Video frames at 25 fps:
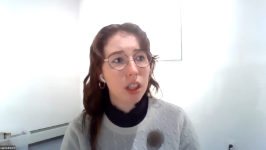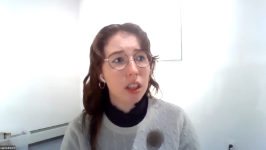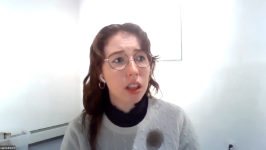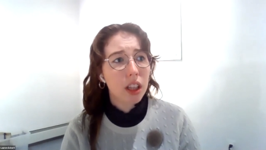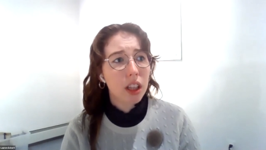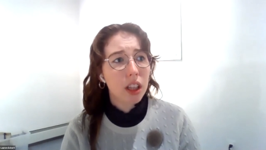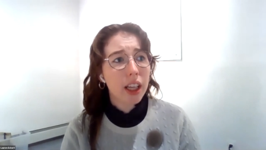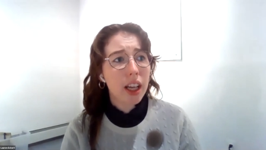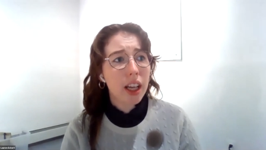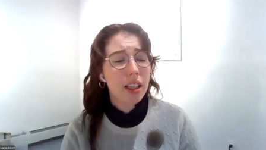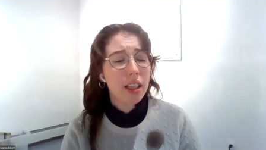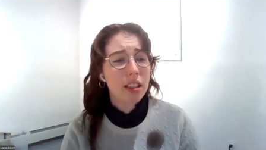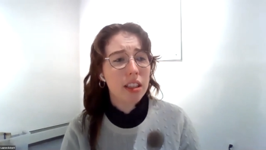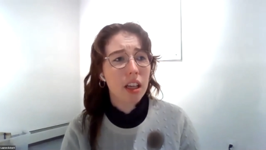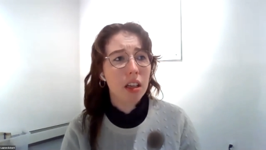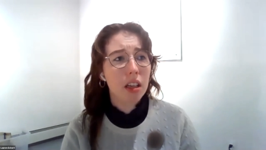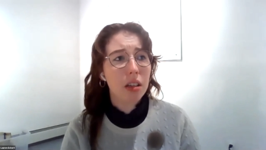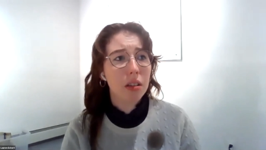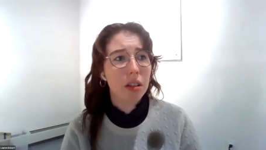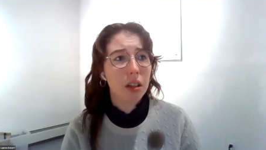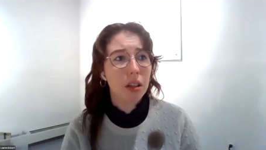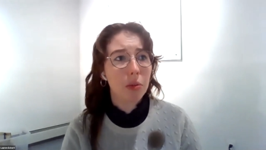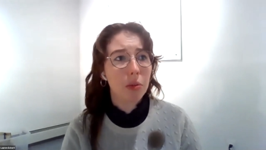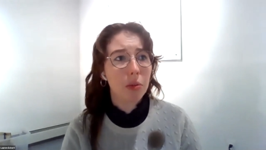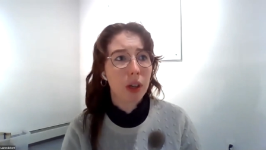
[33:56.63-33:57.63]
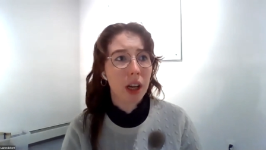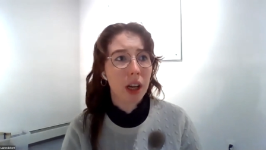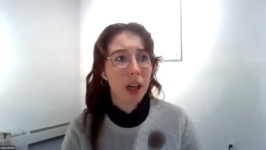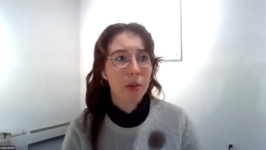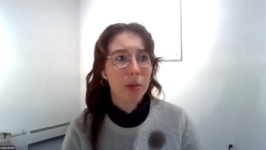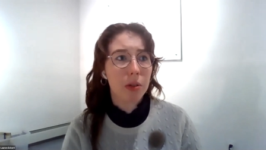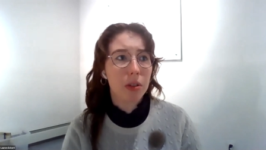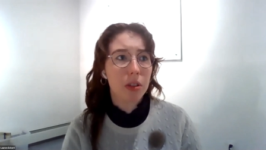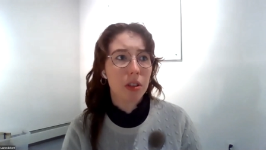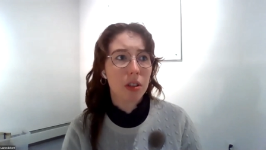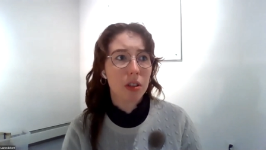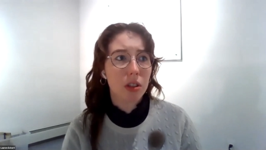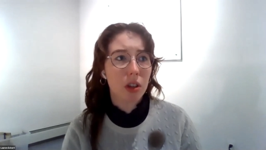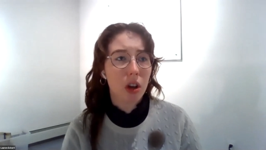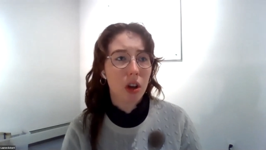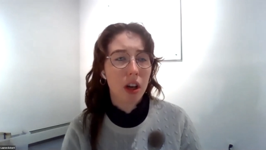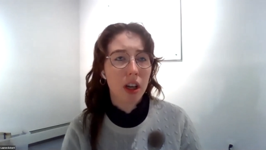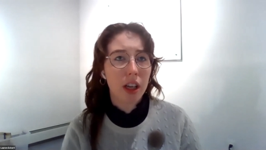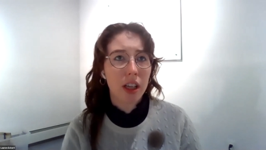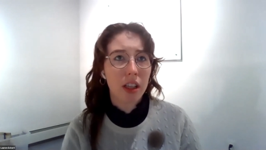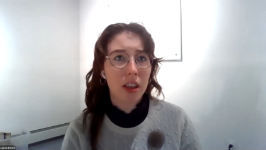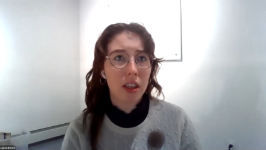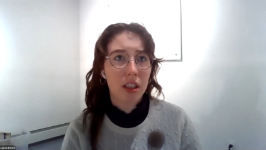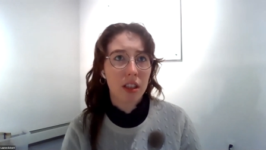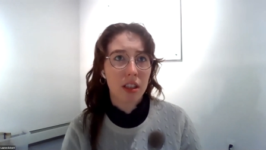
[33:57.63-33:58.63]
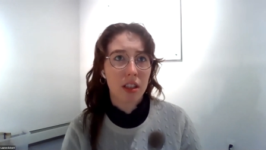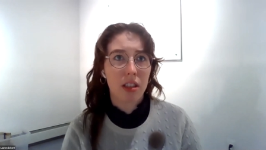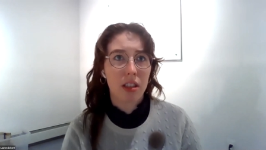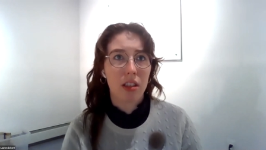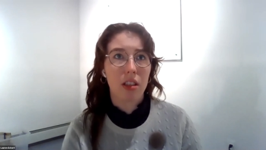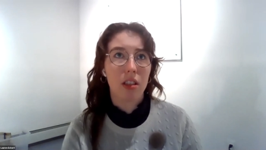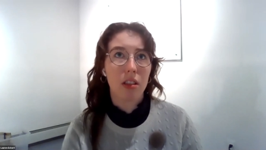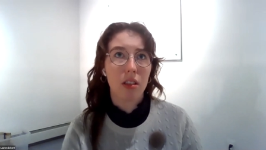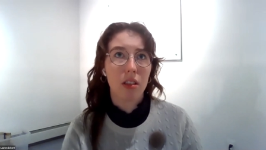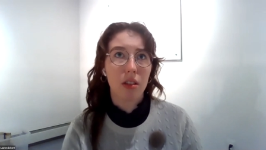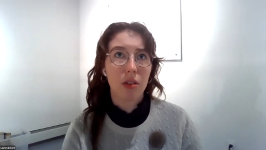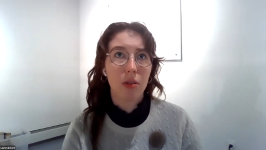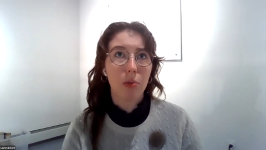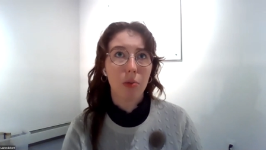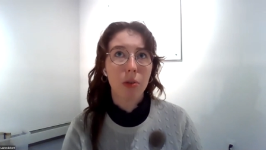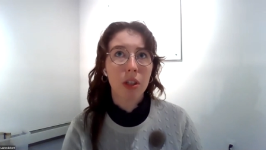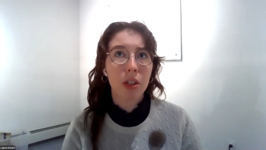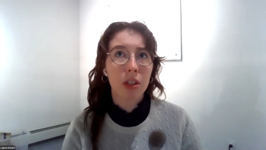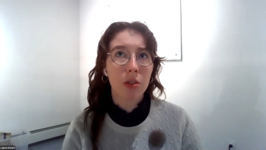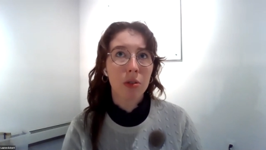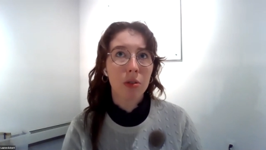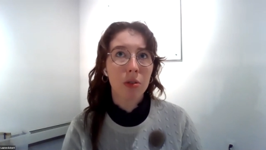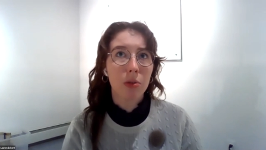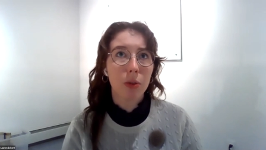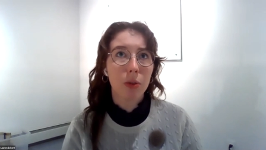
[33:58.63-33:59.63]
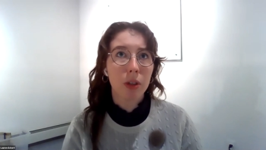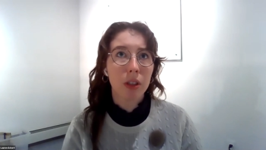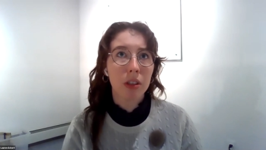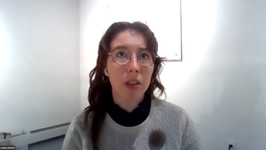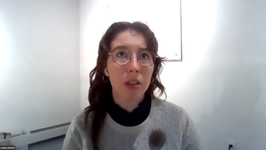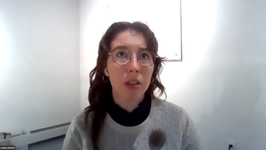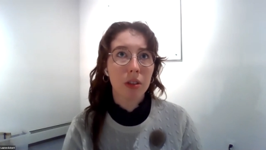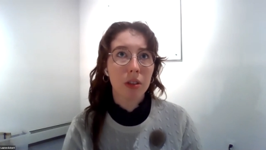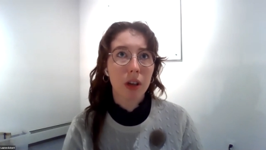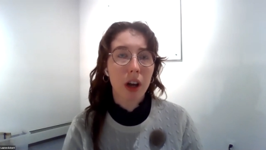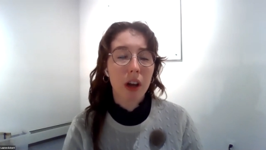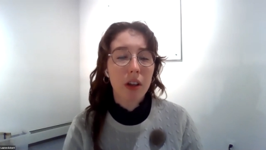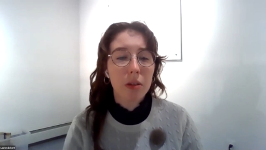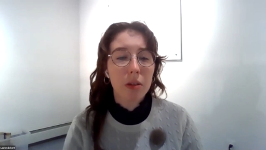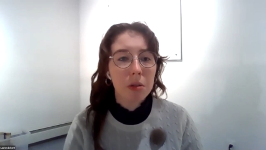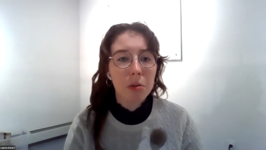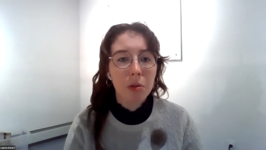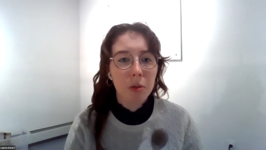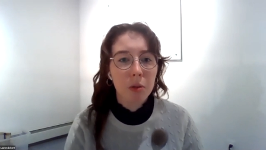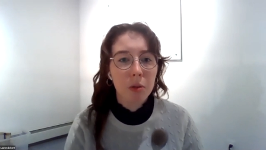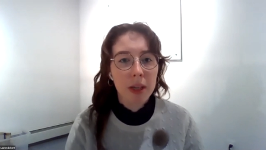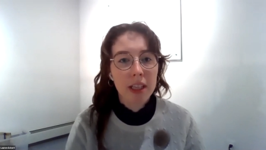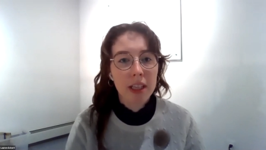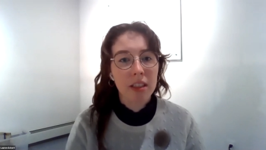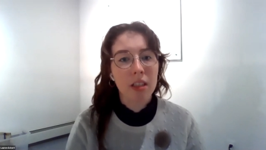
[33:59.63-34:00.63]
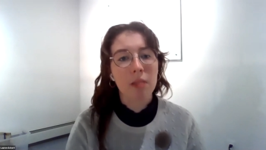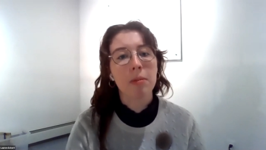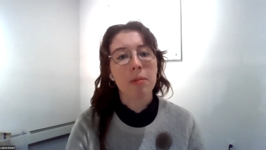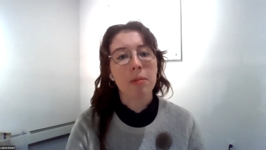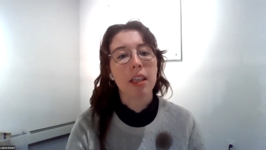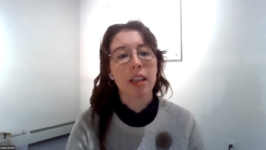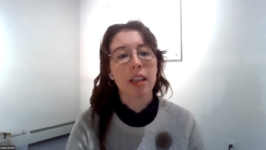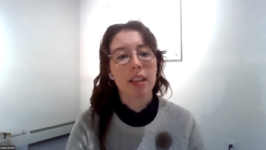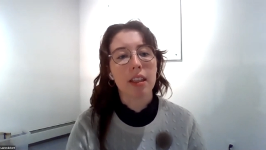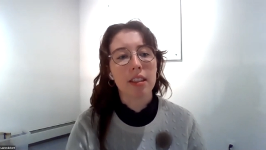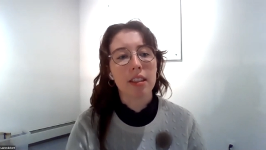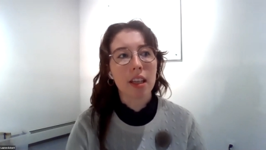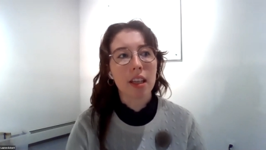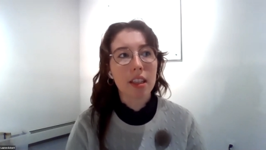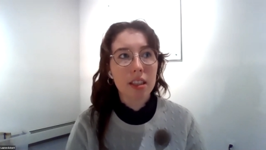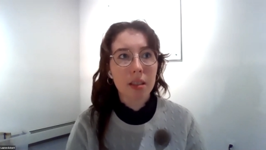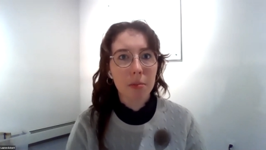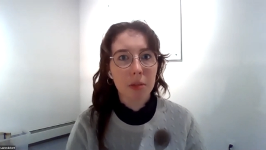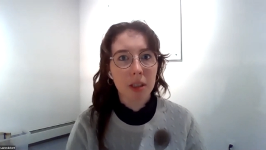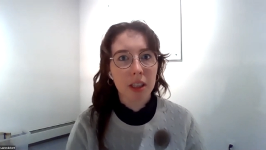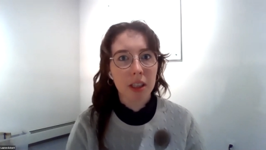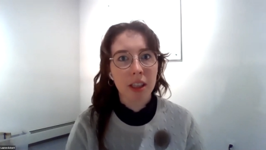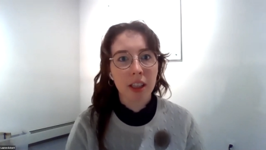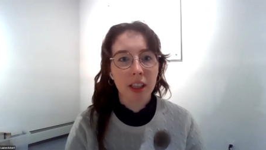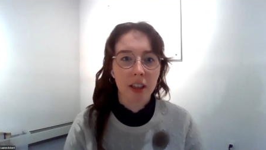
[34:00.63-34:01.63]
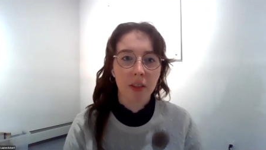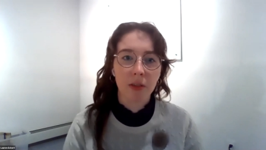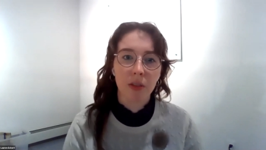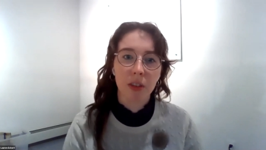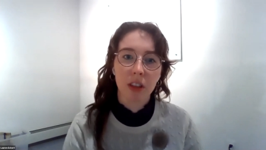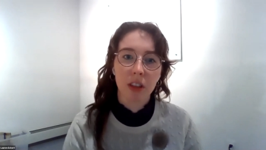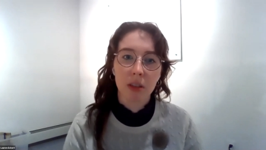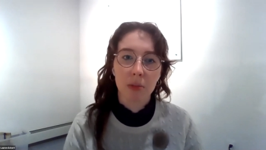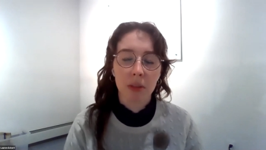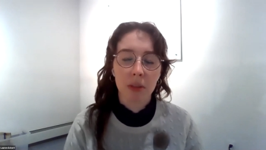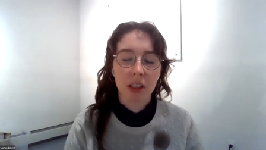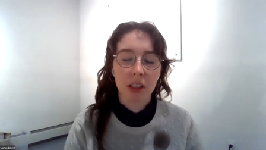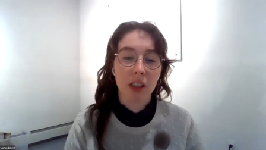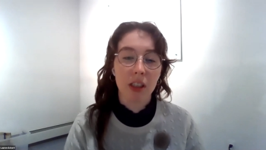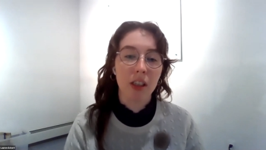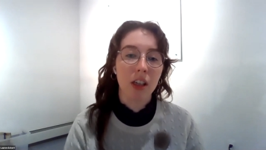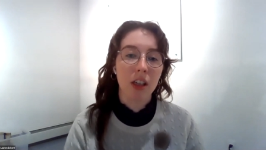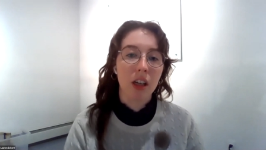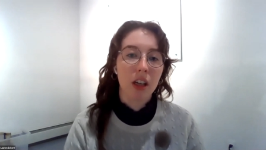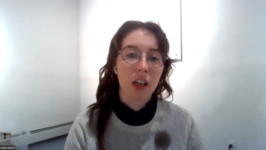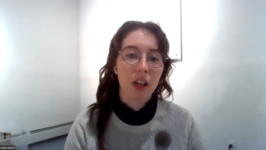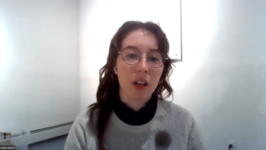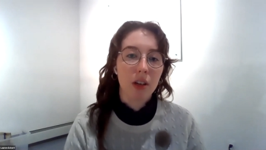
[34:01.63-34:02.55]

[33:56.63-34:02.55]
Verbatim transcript: like I said, when I was talking this, when you, when craft people make something, it's not something that can really be